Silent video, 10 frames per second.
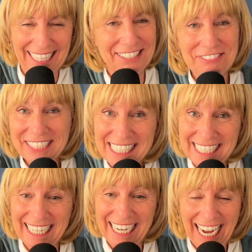Thank you for
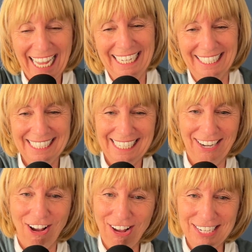listening. And now let's
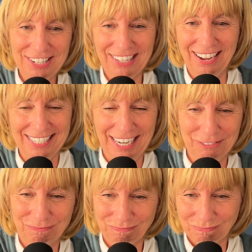get on to the content.